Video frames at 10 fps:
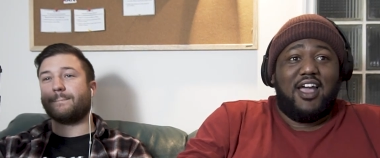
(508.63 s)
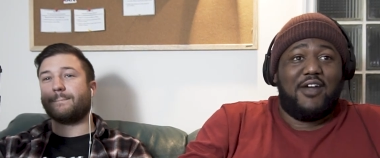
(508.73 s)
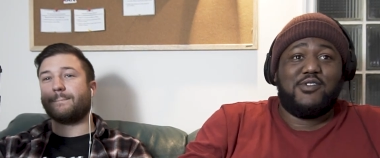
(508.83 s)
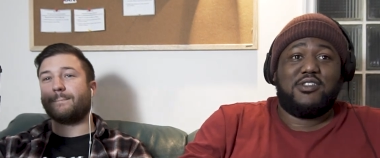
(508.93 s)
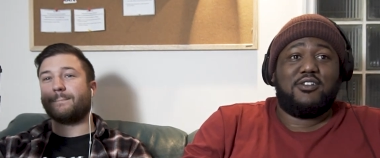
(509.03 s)

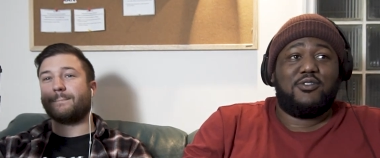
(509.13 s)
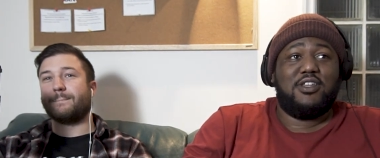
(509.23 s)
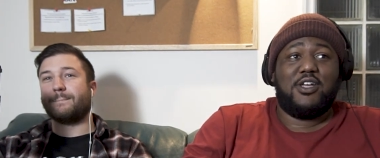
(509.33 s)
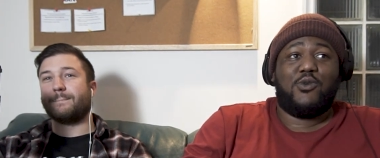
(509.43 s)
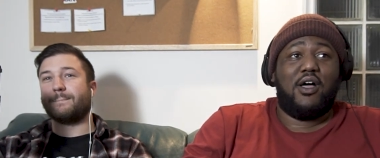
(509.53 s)
Speaker 1: everything.
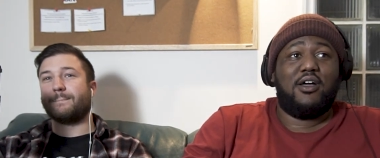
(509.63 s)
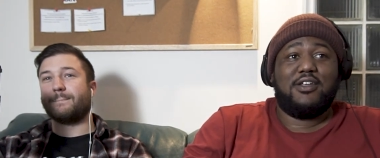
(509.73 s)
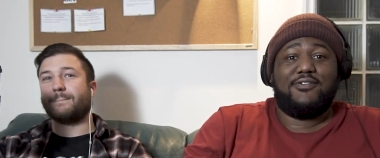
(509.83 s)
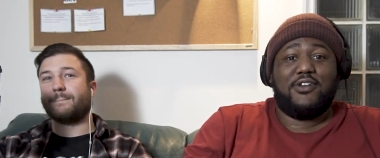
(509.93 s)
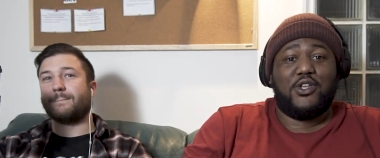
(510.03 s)
Really
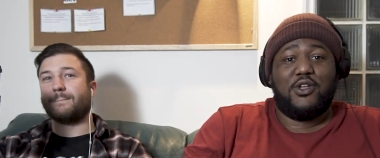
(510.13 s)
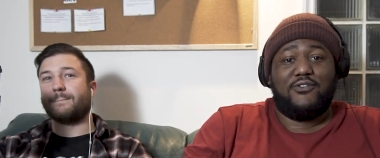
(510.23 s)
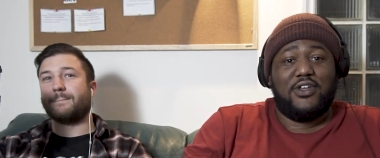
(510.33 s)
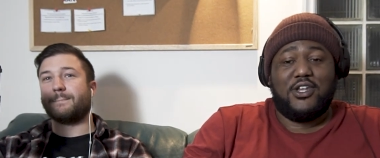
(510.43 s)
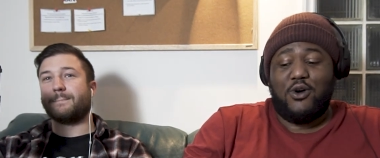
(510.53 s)
quality
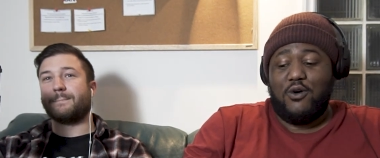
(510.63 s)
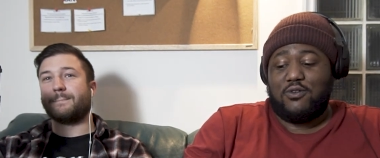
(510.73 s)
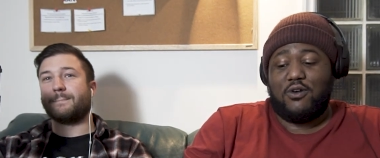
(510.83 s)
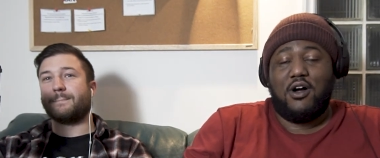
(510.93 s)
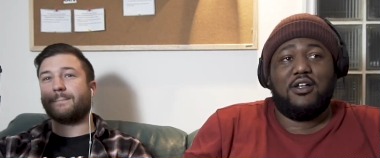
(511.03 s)
video
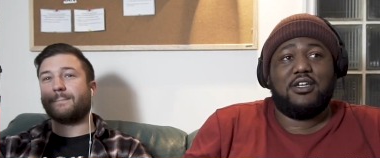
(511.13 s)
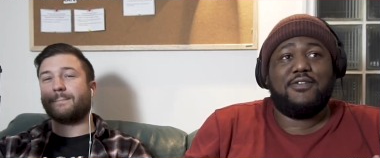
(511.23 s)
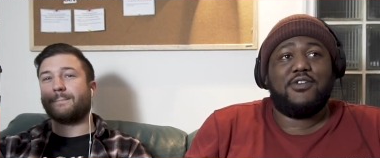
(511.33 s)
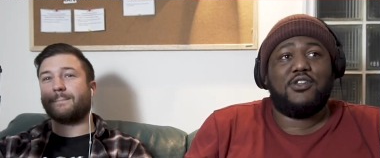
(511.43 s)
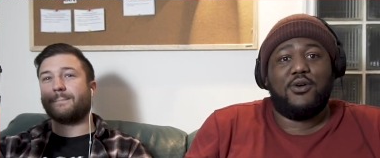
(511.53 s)
overall.
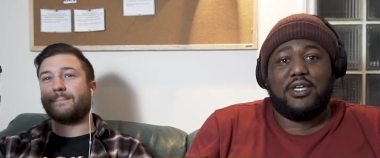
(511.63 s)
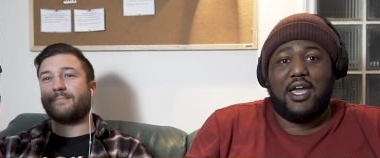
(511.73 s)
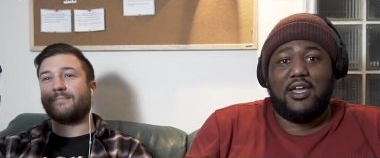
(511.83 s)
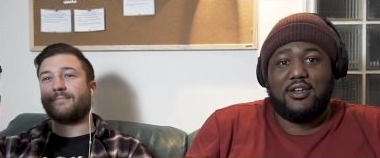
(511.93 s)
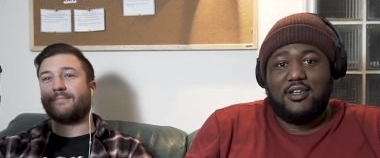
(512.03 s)
And even though,
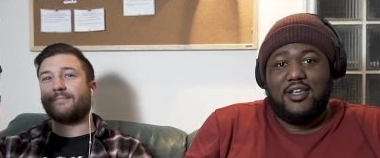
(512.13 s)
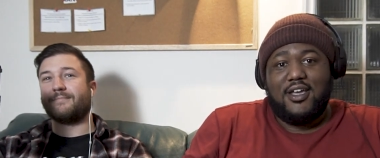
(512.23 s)
again,